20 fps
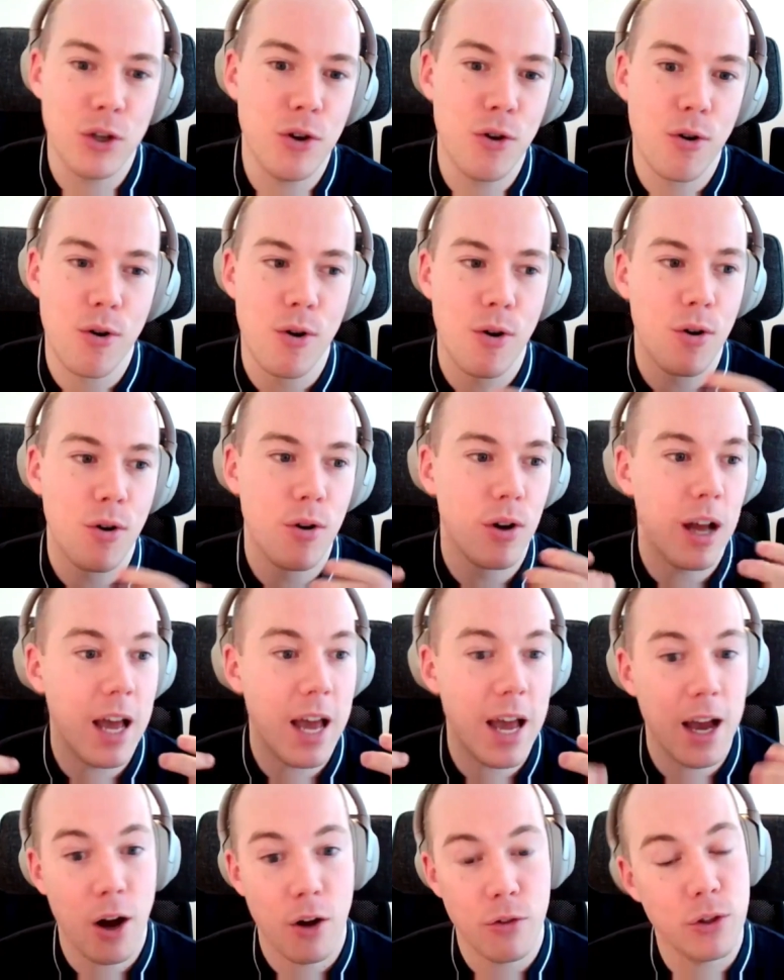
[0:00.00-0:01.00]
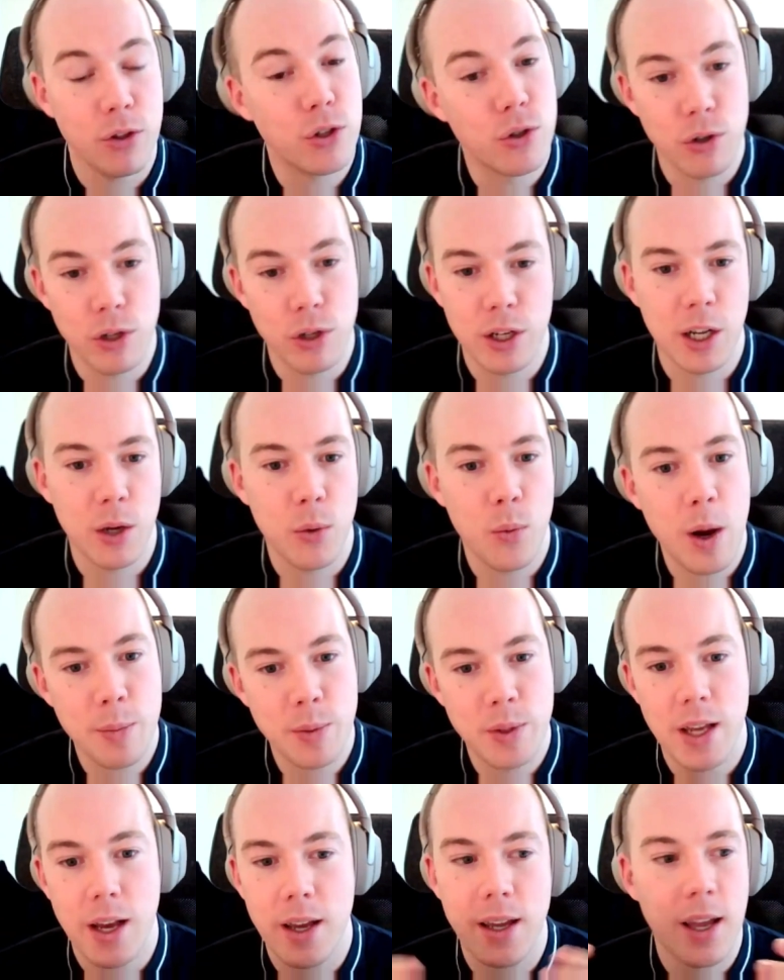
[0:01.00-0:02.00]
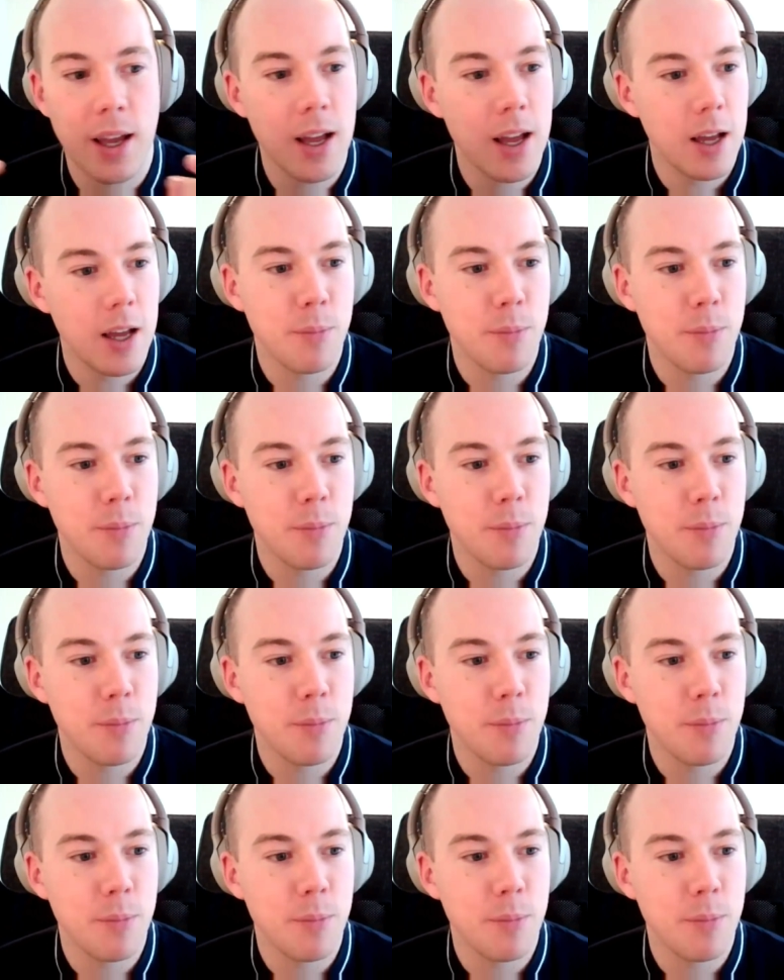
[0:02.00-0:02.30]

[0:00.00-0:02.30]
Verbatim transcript: your, uh, on the Sun Nuclear website,